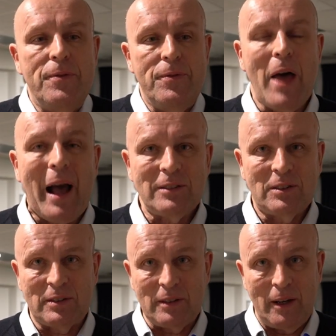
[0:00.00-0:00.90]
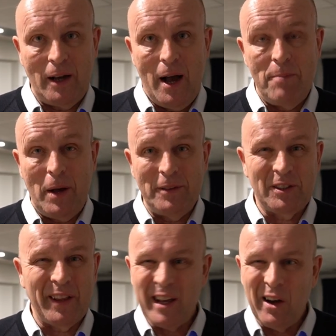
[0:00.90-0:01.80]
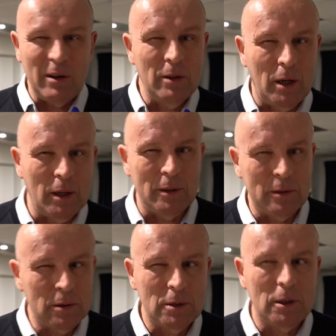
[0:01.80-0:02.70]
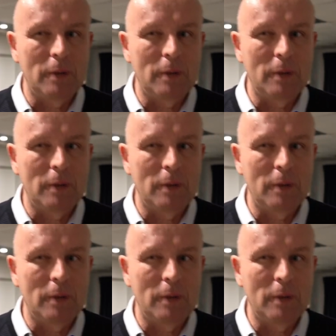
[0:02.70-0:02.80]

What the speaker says: that's and so they're like, oh,